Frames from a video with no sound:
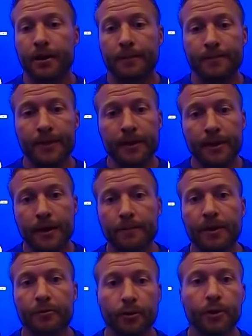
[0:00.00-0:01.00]
And I've
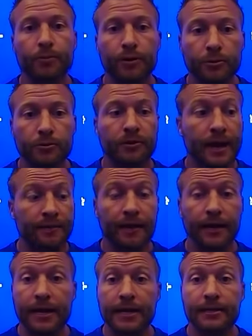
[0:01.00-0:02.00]
been really pleased with David,
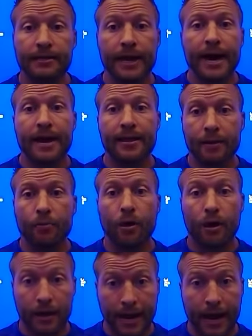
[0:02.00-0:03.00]
and he is a guy that we're
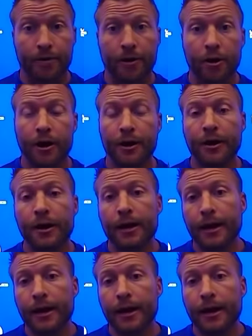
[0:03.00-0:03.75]
going to count on.